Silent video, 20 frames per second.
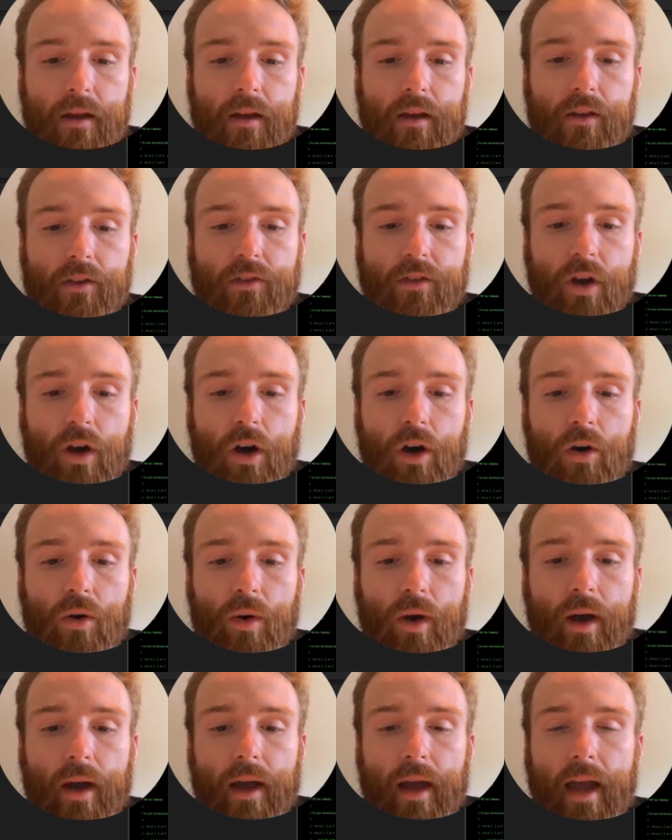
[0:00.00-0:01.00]

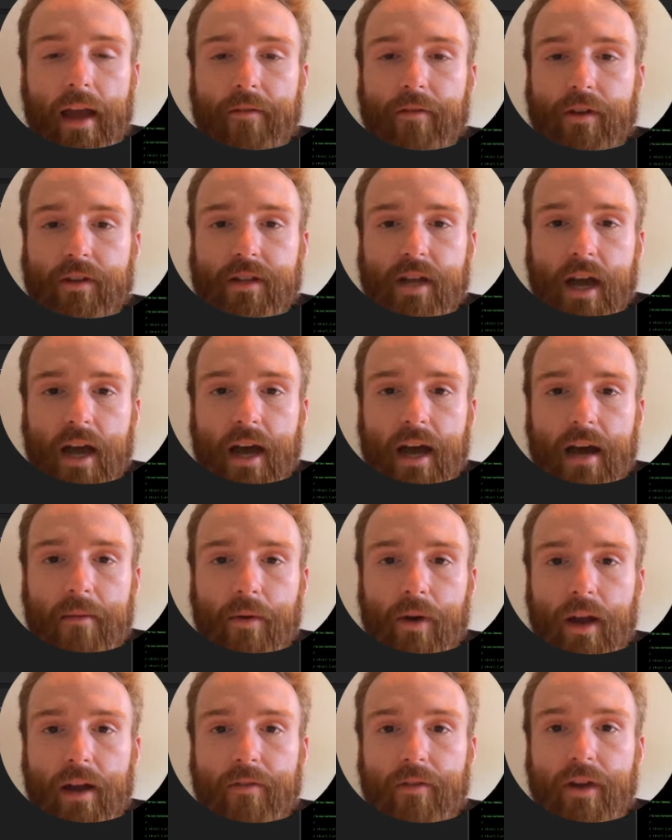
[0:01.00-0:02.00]
So every time
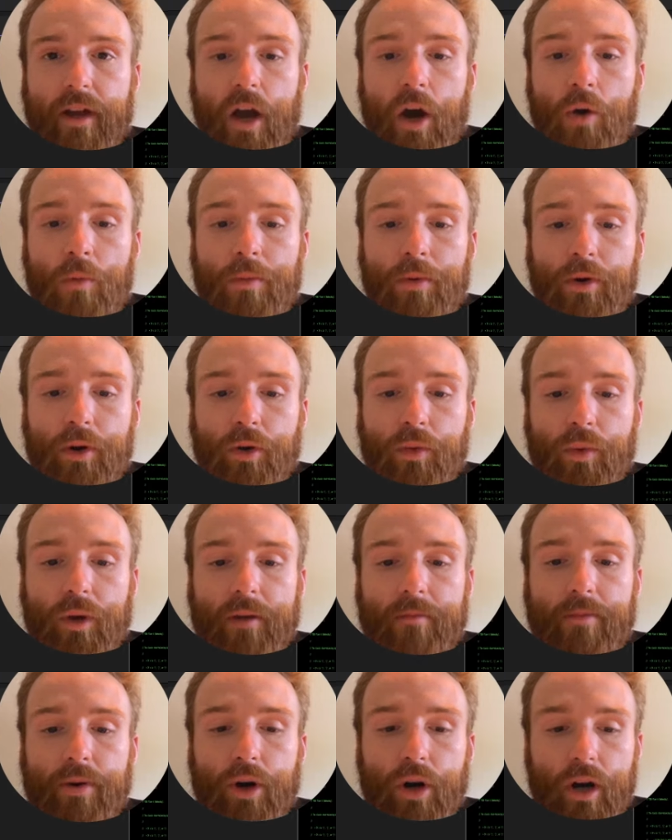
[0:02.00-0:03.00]
or every opener we
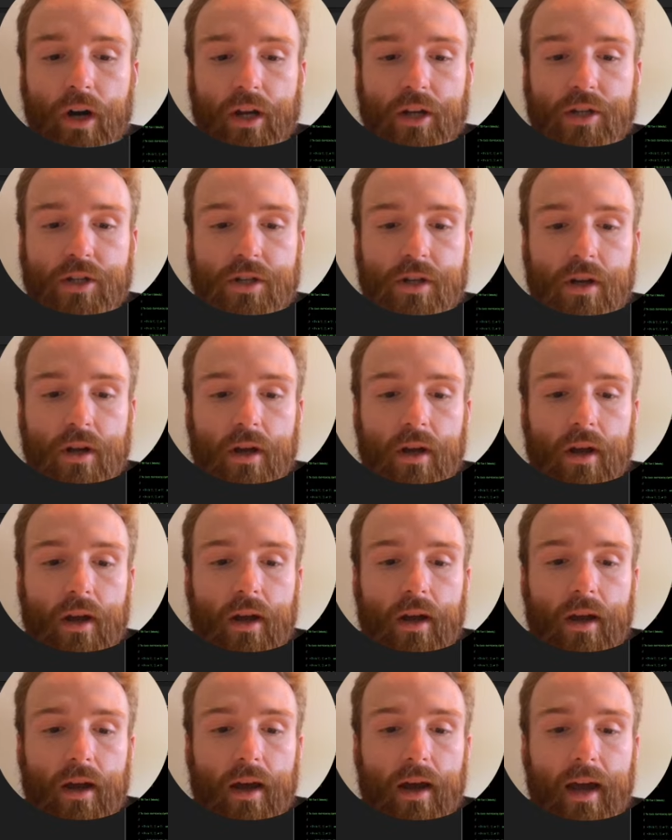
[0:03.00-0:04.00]
push,
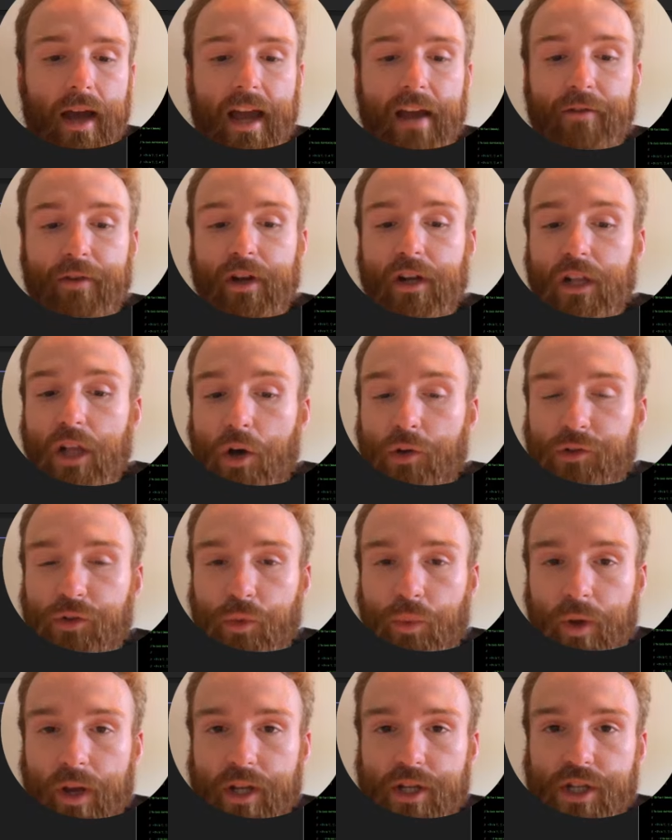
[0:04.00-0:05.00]
every closer
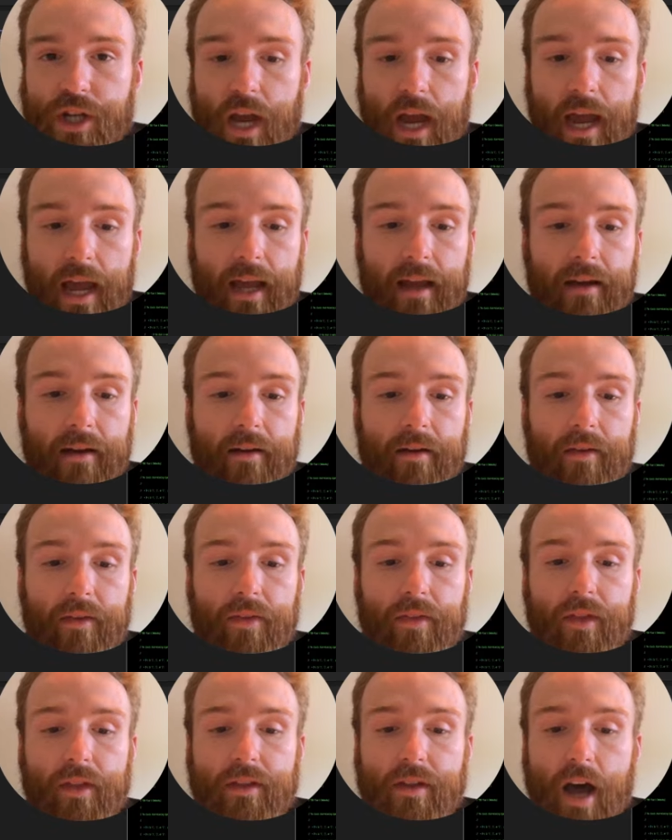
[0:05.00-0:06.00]
we check,
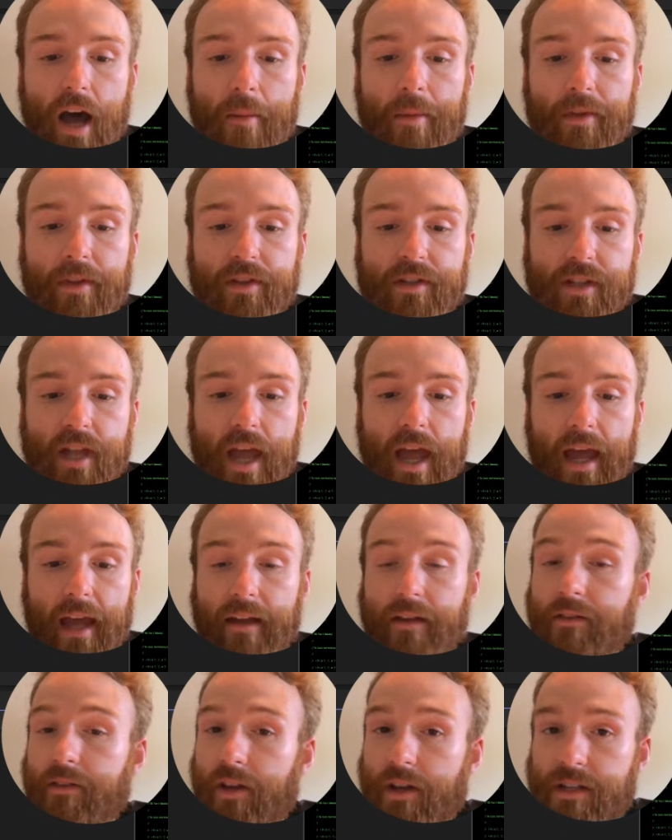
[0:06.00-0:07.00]
the top of the stack,
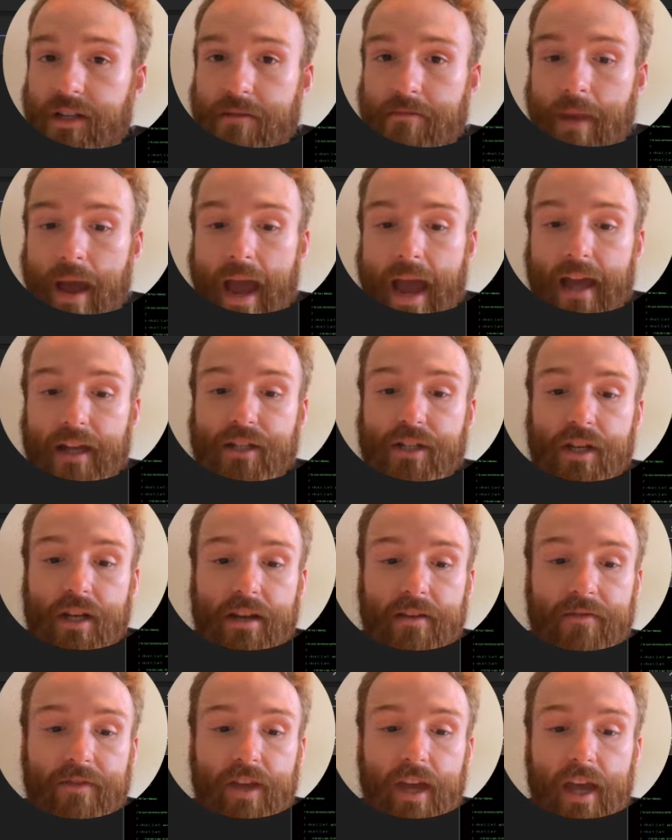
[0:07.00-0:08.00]
does it match?
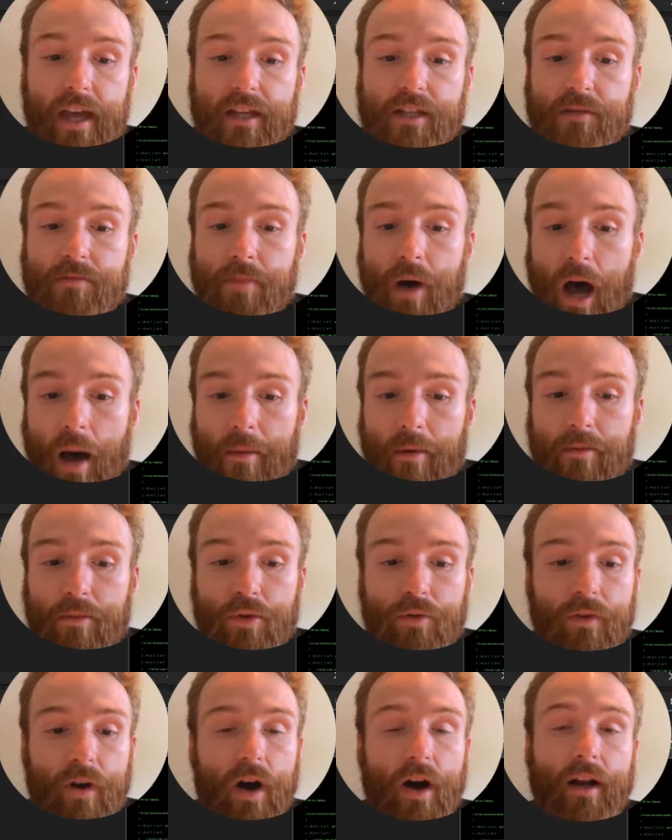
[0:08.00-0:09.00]
If yes, pop and
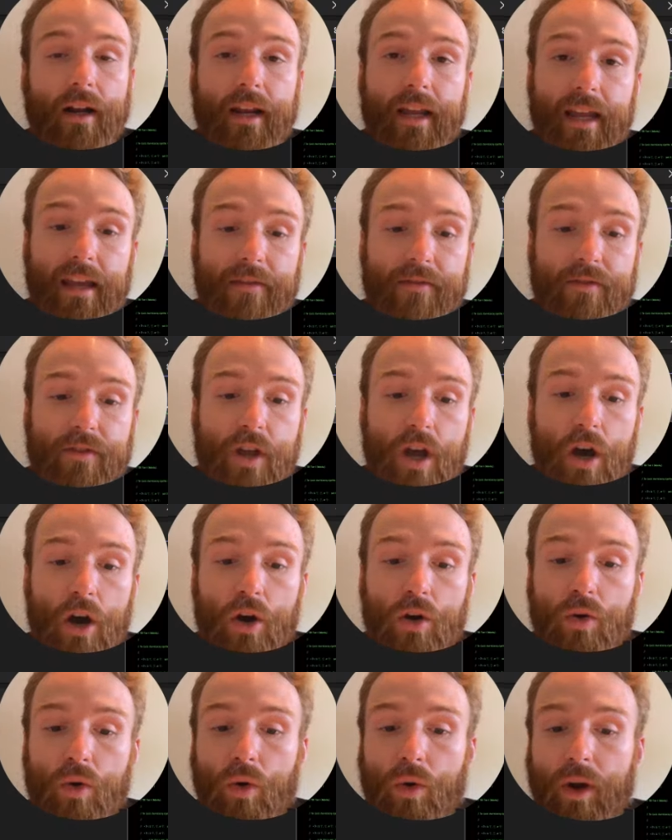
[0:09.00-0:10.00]
move on. If
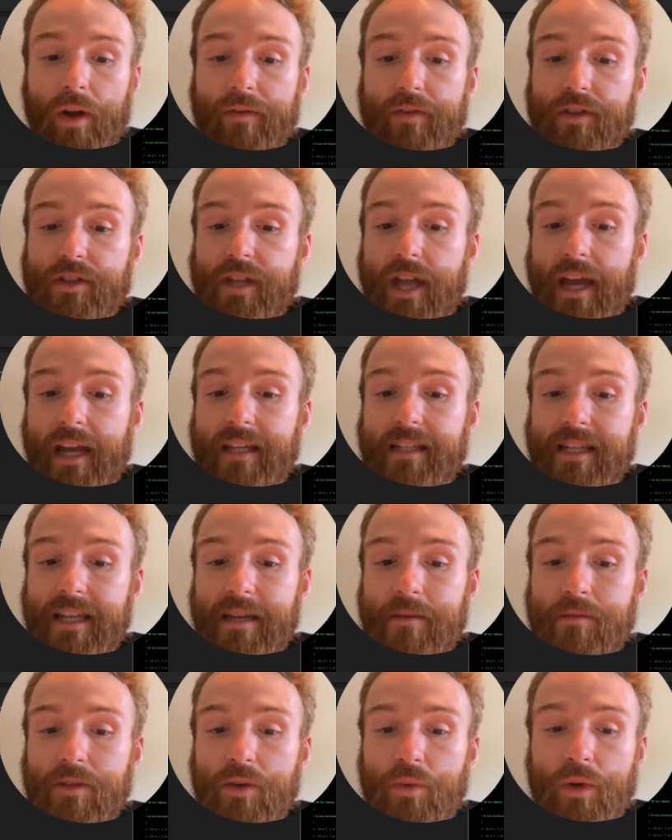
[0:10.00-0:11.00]
no, or if the stack is
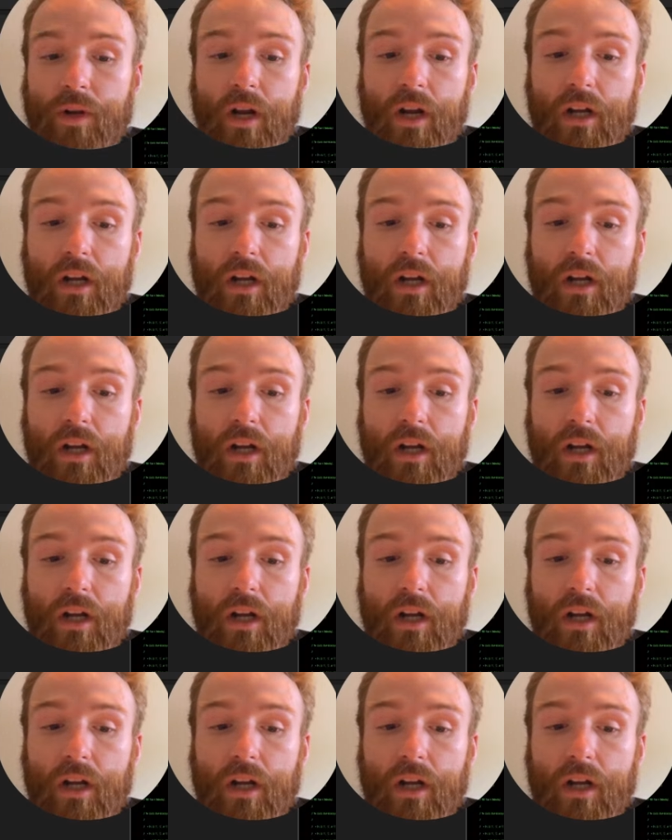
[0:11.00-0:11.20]
empty when a